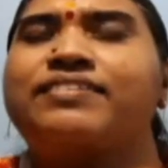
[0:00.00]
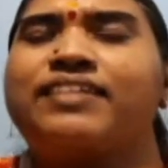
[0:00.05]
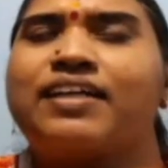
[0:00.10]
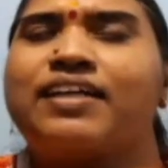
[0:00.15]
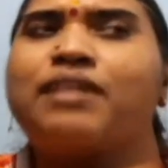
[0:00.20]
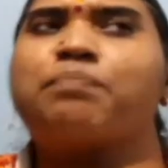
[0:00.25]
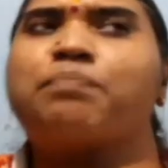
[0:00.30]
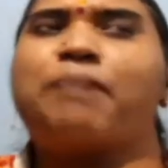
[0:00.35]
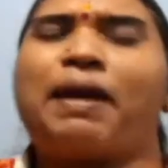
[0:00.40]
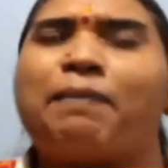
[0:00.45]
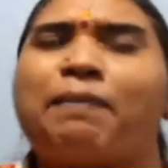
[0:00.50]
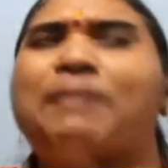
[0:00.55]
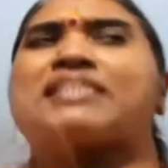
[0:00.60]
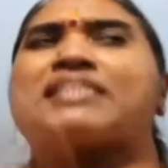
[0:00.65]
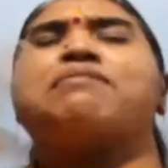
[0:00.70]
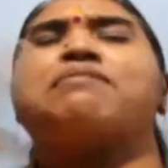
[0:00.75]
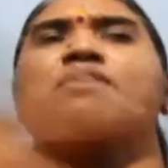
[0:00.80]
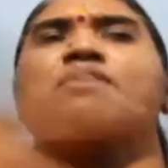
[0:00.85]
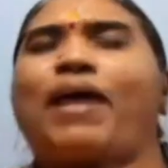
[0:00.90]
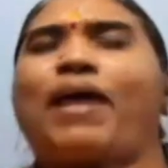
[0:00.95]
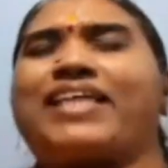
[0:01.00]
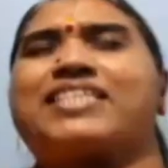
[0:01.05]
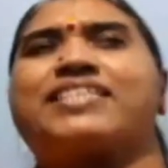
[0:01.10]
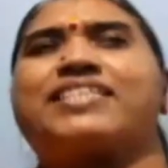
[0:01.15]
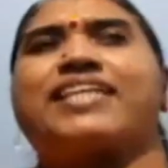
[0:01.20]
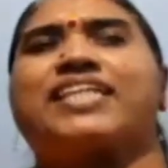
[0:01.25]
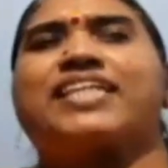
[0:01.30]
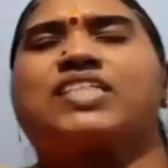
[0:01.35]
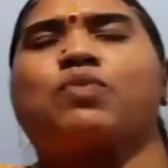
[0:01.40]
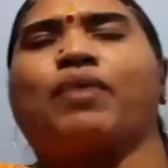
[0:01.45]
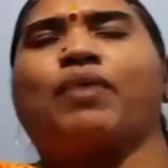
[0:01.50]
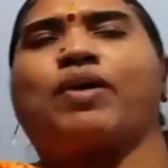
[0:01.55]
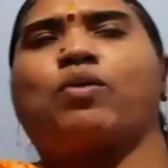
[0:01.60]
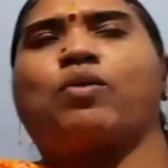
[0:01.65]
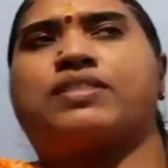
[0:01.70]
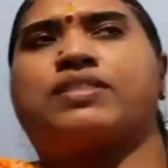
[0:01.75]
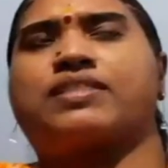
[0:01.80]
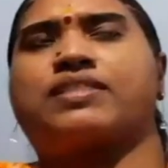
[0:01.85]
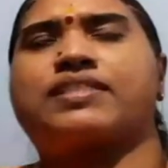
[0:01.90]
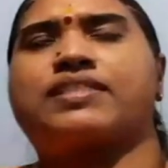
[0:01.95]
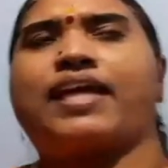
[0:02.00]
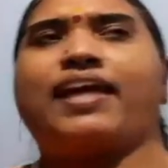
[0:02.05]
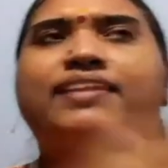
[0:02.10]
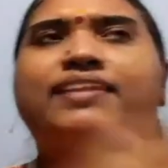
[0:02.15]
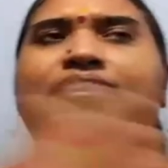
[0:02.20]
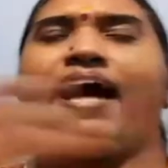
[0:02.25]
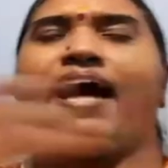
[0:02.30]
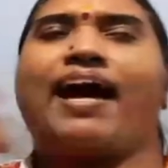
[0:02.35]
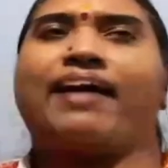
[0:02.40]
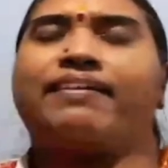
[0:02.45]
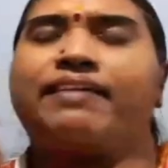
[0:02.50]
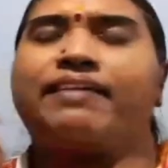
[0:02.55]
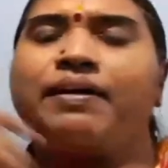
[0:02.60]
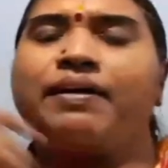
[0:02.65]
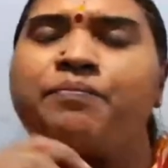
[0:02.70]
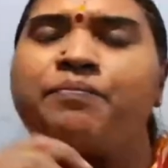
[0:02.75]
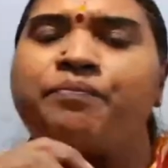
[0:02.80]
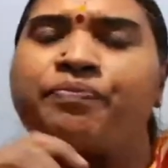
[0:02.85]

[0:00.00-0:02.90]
there may be some questions. We could say that